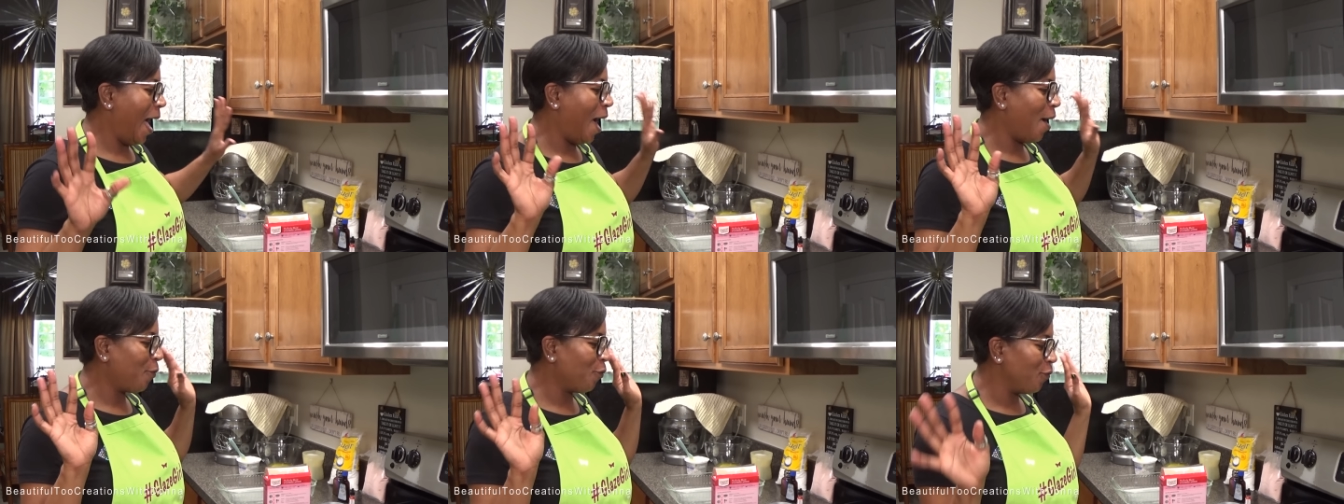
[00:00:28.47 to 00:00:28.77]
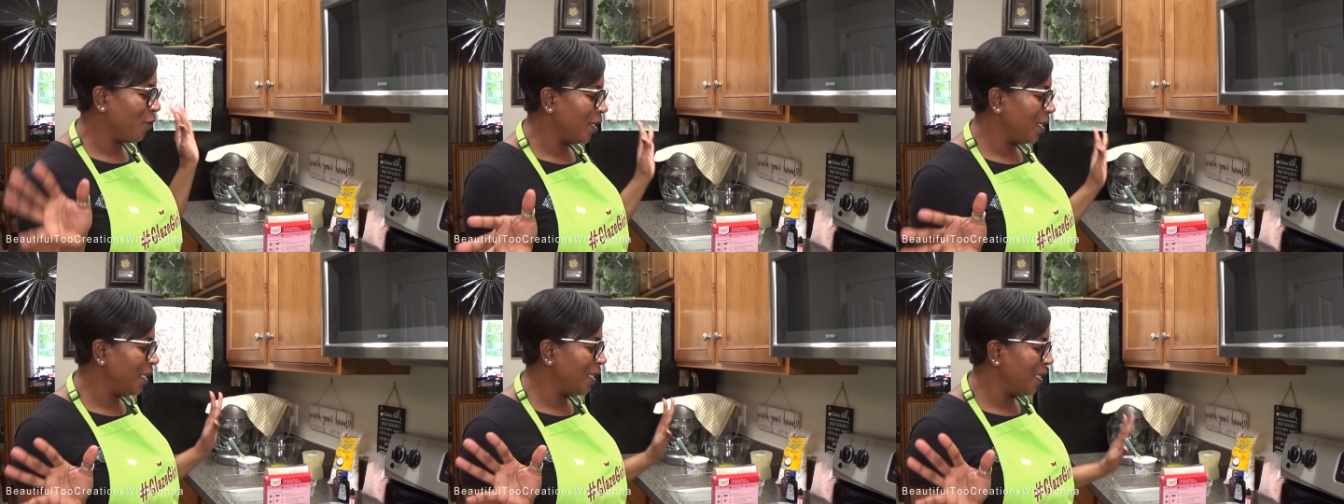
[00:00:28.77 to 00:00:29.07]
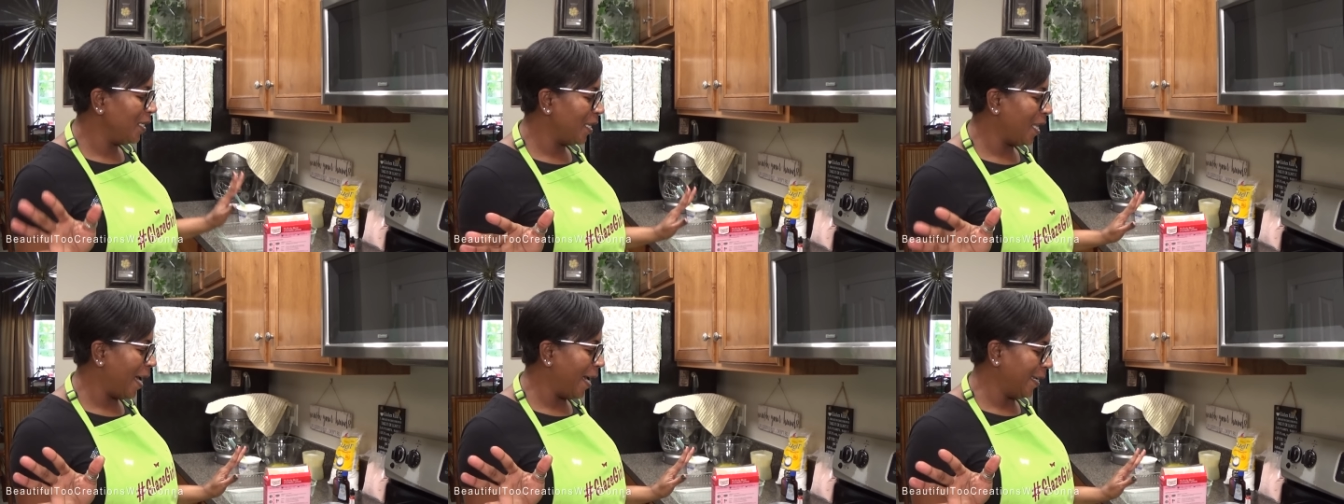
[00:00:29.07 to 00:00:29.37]
I
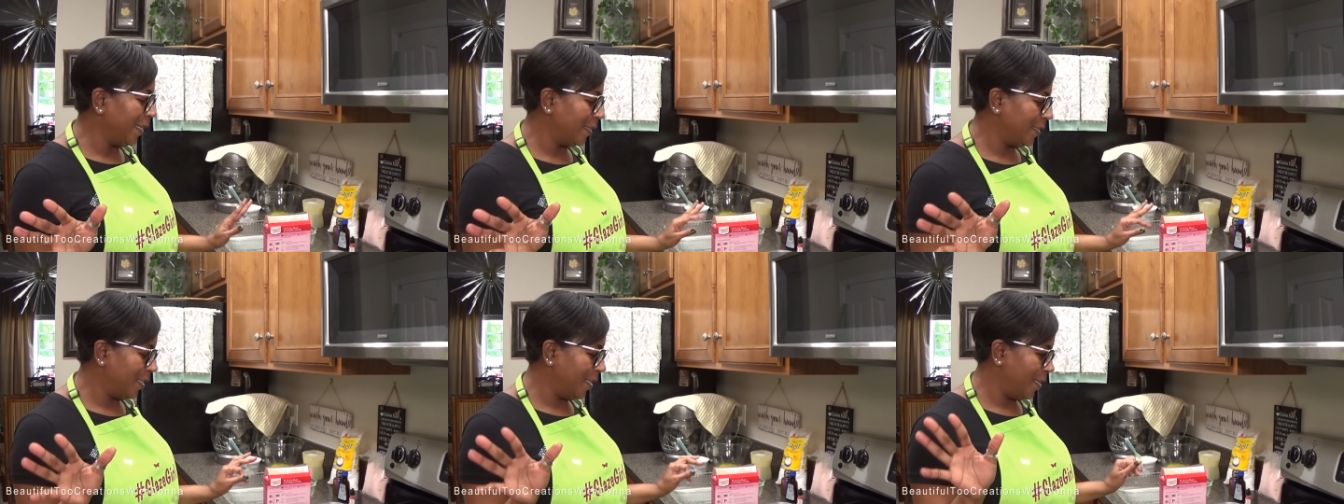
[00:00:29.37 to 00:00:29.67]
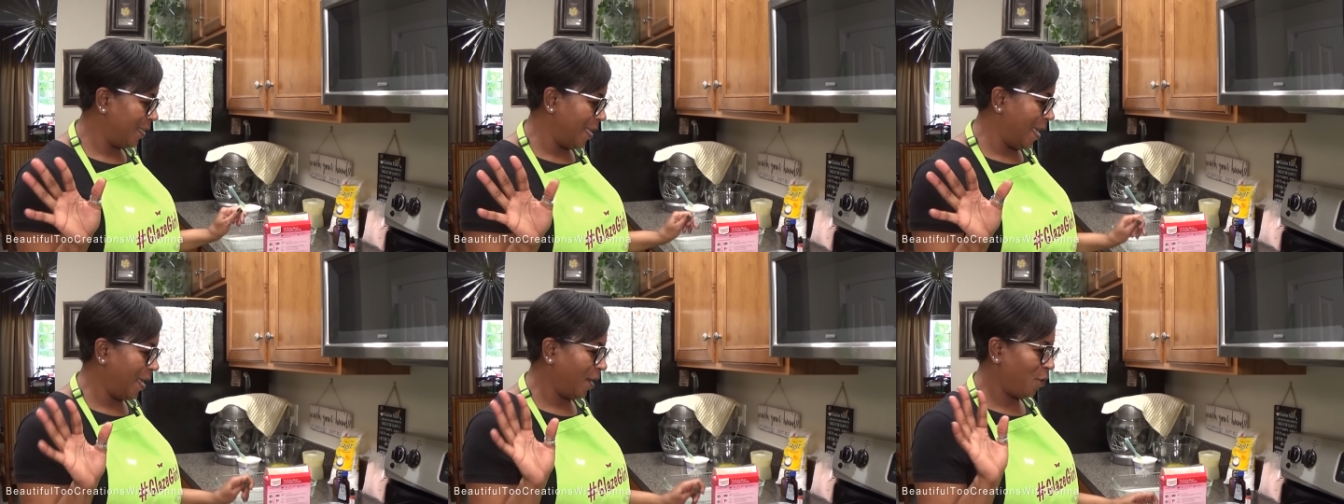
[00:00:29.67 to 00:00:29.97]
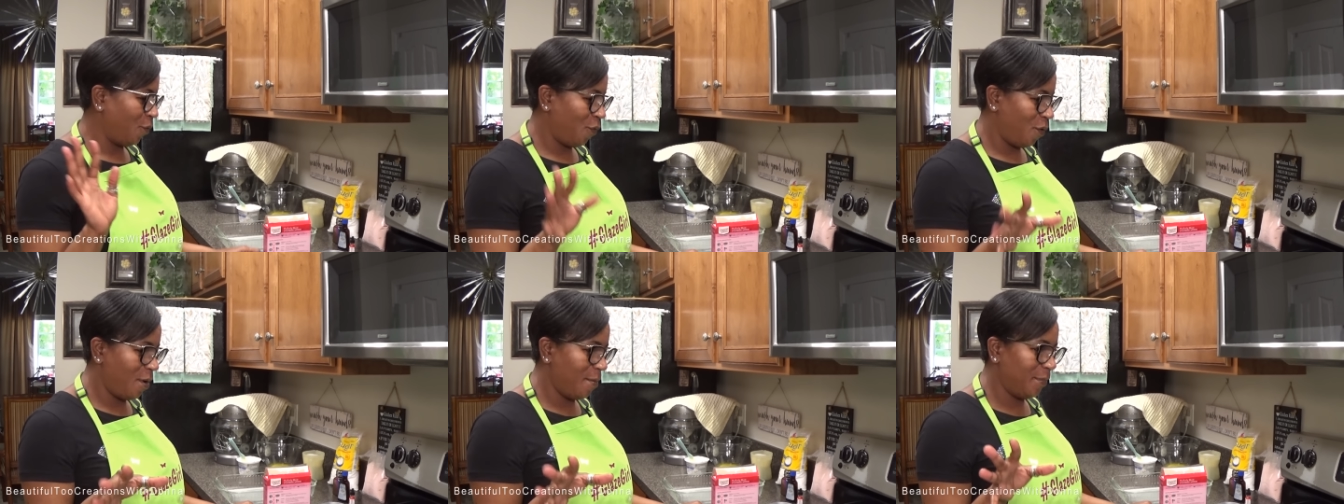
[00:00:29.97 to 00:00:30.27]
really liked
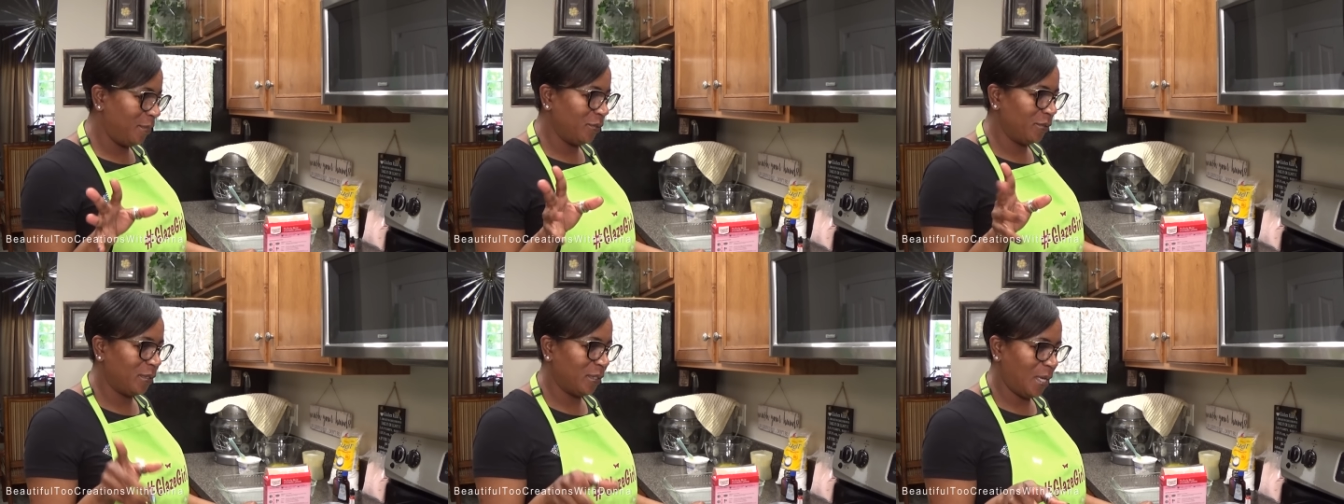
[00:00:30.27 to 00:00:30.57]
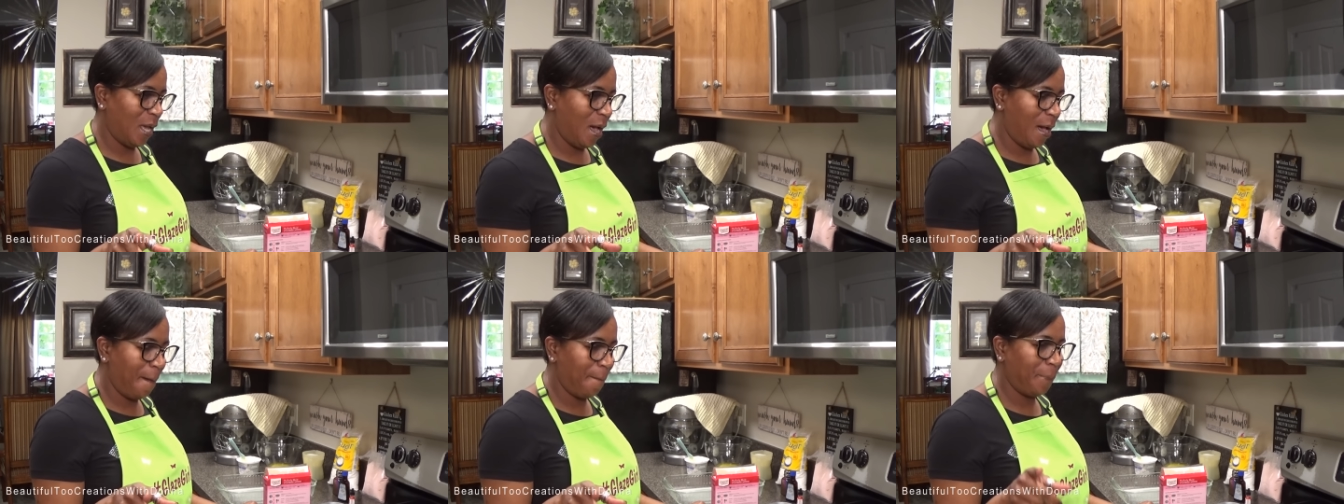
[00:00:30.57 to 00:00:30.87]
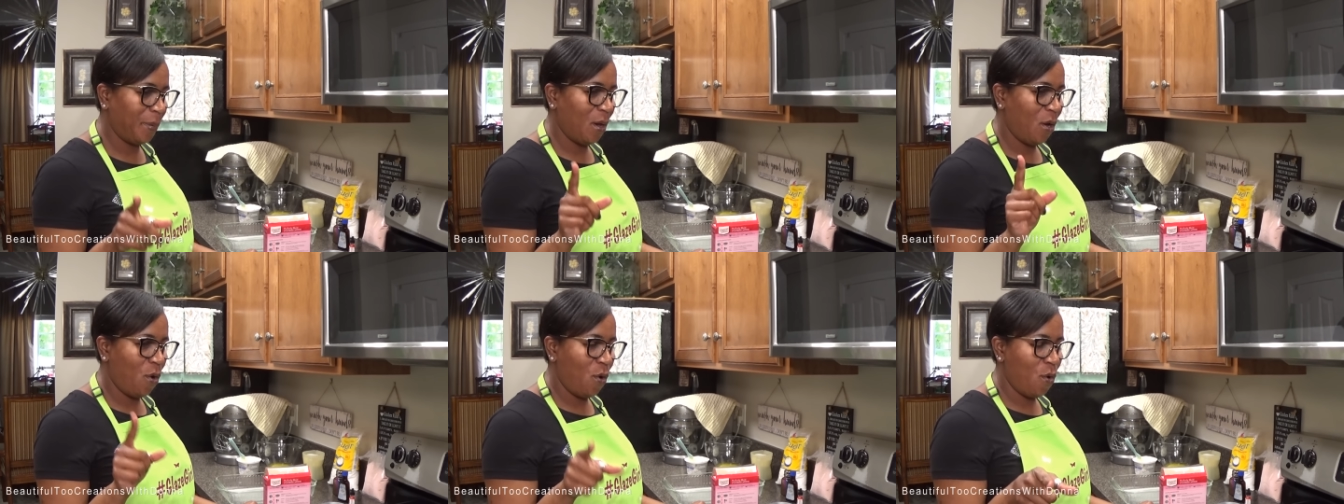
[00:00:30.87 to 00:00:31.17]
that crumble
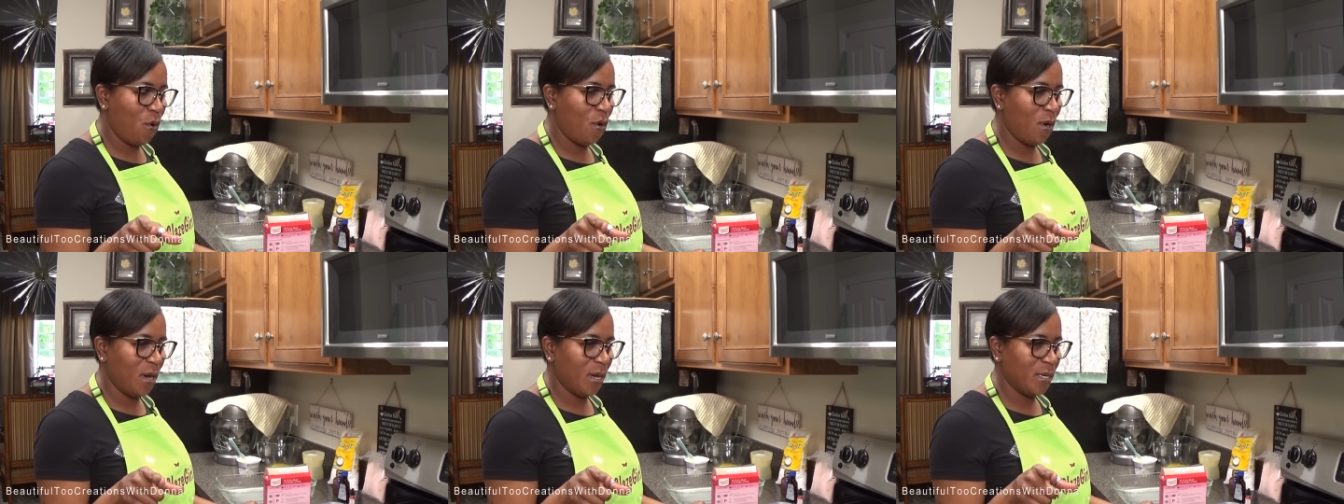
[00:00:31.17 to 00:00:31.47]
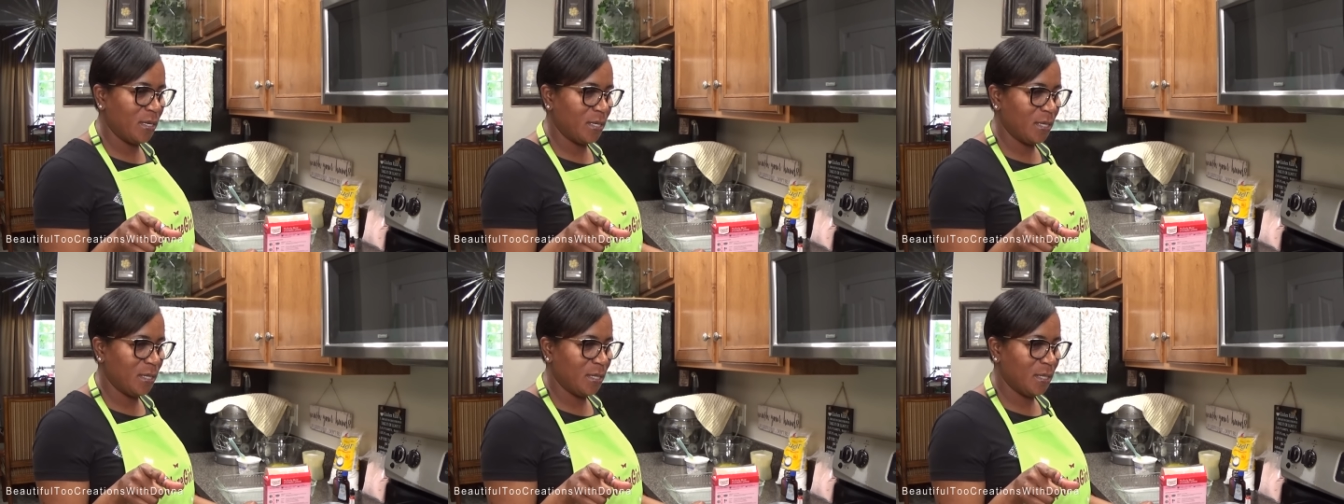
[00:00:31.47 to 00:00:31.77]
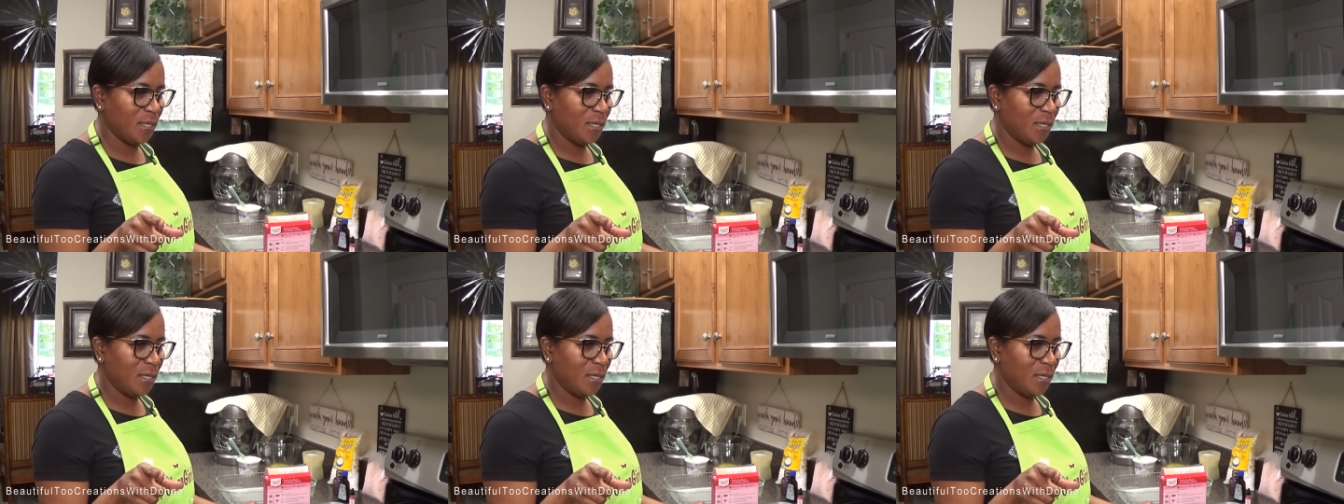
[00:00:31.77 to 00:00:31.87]
top on